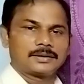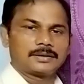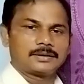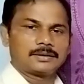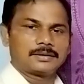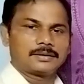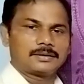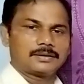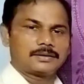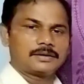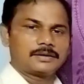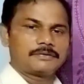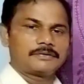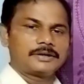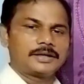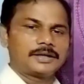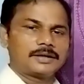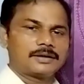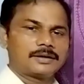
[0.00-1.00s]
Every
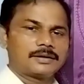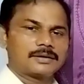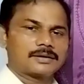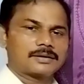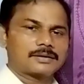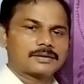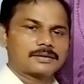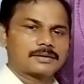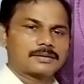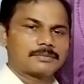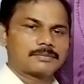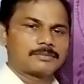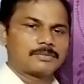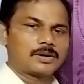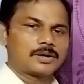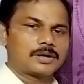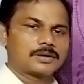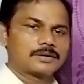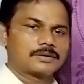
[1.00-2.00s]
day
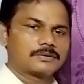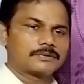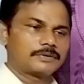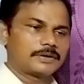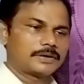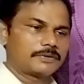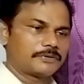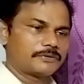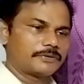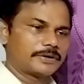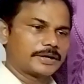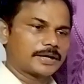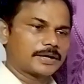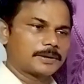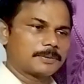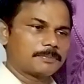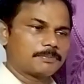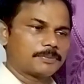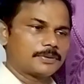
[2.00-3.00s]
morning when we wake
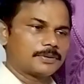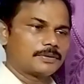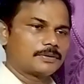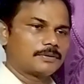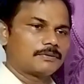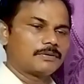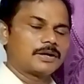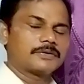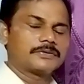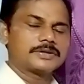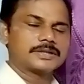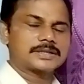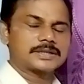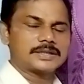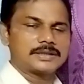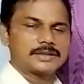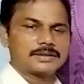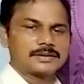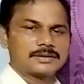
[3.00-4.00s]
up, what we
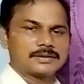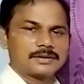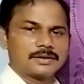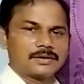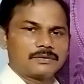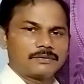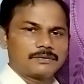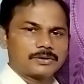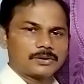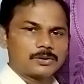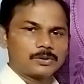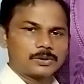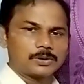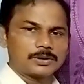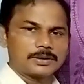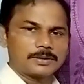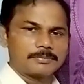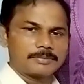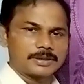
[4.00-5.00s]
see, we go to
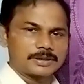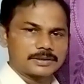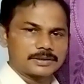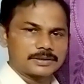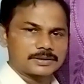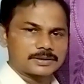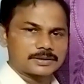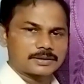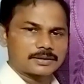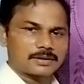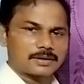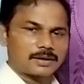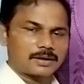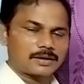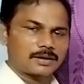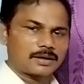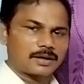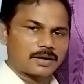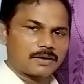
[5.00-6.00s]
the mirrors
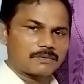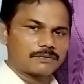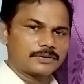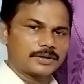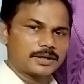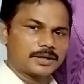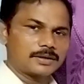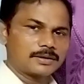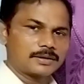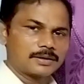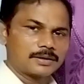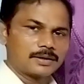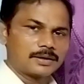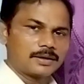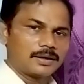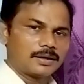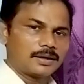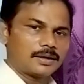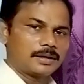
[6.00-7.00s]
and how we
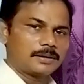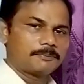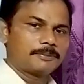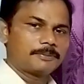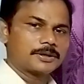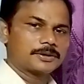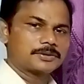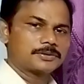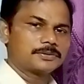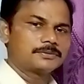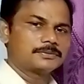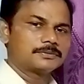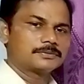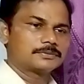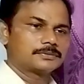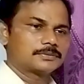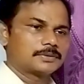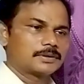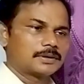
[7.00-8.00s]
appear to,
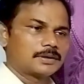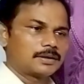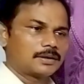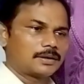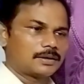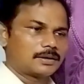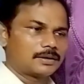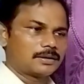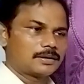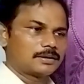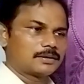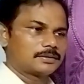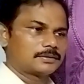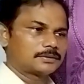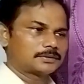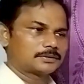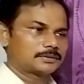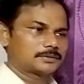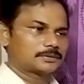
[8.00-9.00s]
and
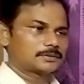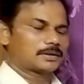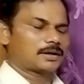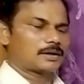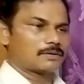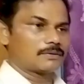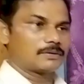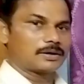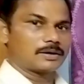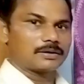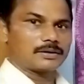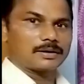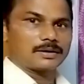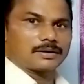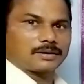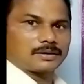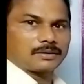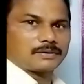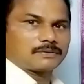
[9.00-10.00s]

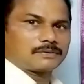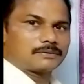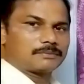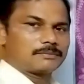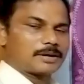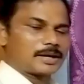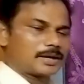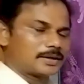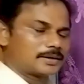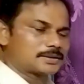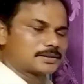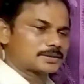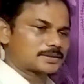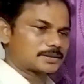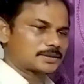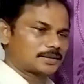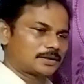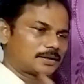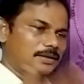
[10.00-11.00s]
how my eyes
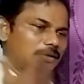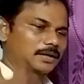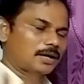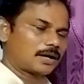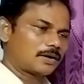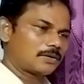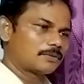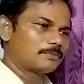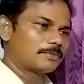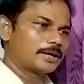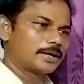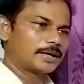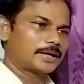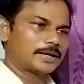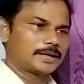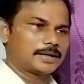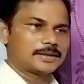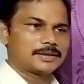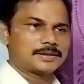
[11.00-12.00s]
and how my
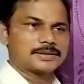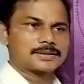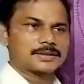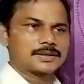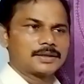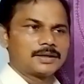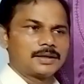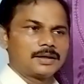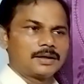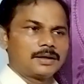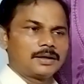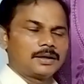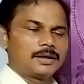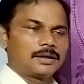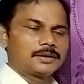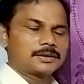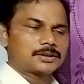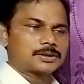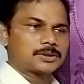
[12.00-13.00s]
hair is.
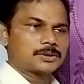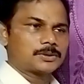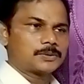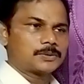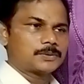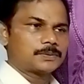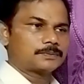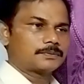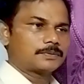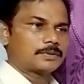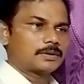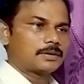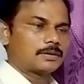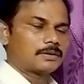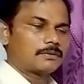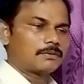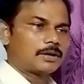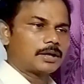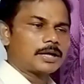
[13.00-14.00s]
So,
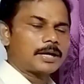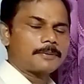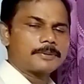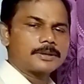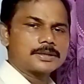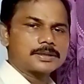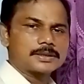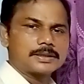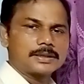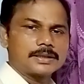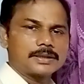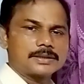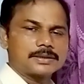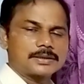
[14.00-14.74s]
what happens there?